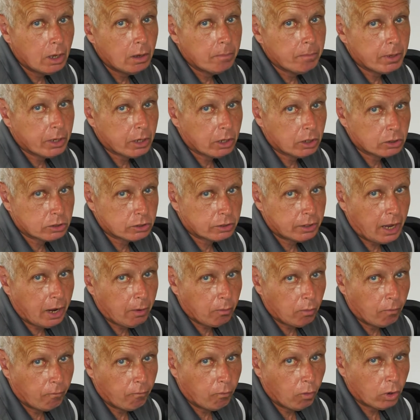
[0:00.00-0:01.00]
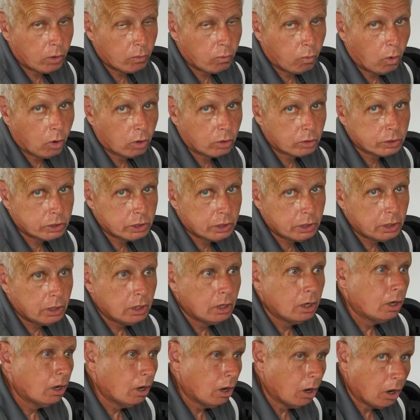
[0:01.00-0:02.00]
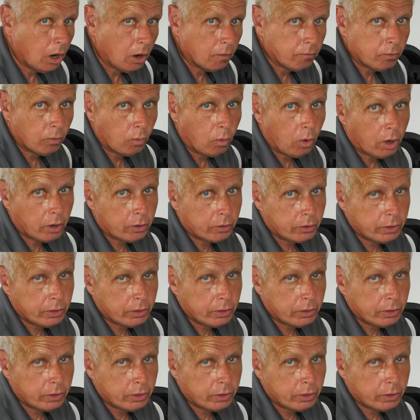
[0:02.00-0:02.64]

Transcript: because that will void warranty of the water